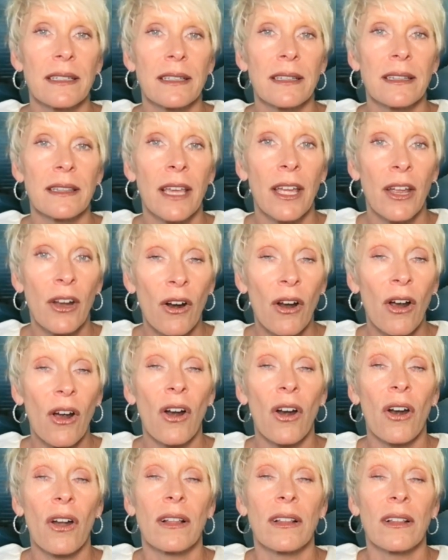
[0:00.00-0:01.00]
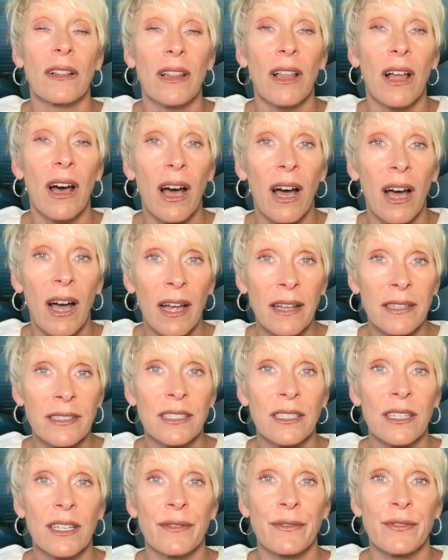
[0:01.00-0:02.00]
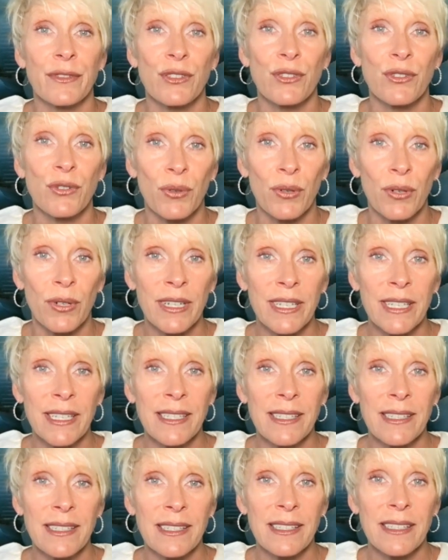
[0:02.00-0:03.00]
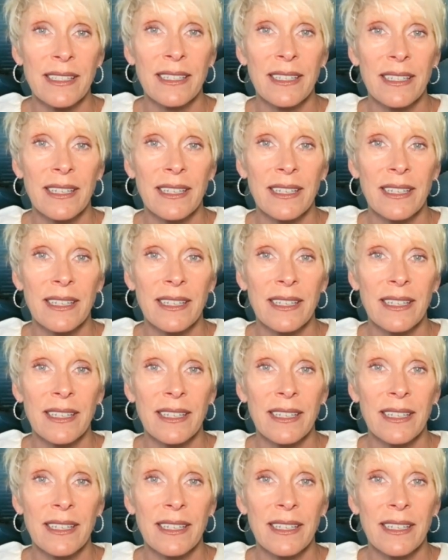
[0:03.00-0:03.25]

there are a lot of stories